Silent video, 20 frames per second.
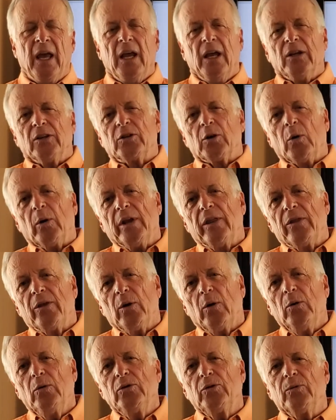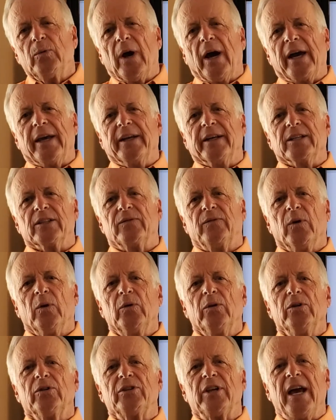So in those ridings,
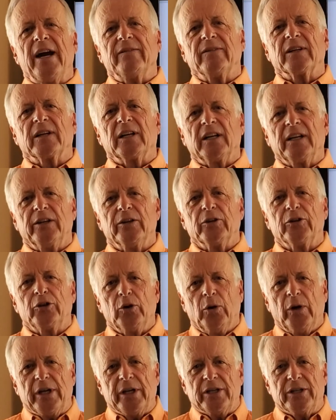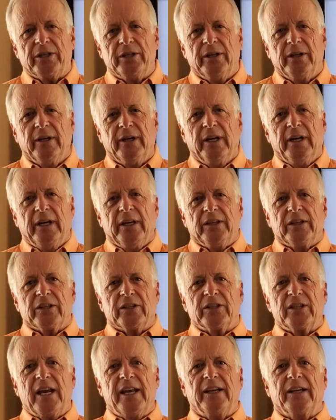voters have a clear choice to
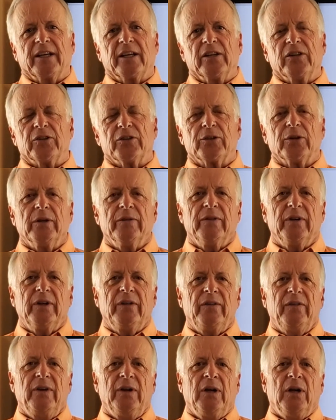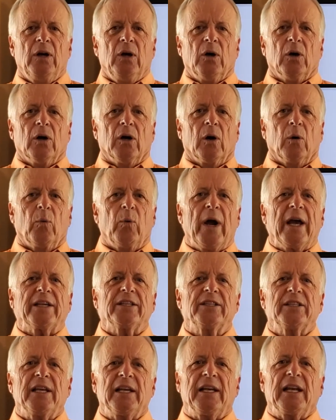send a Conservative or a
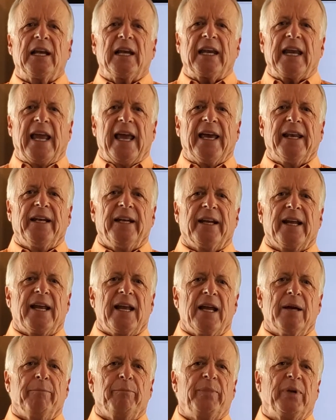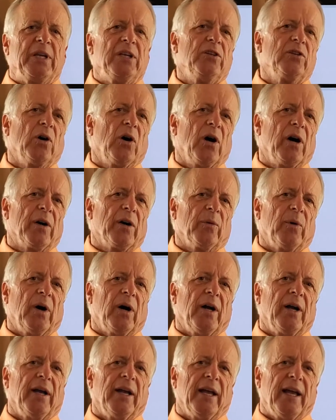Wexit Canada MP to
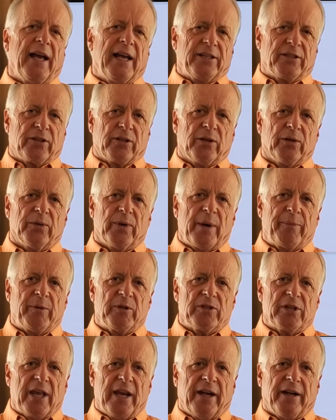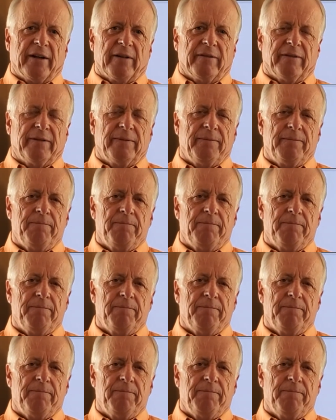Ottawa as their representative.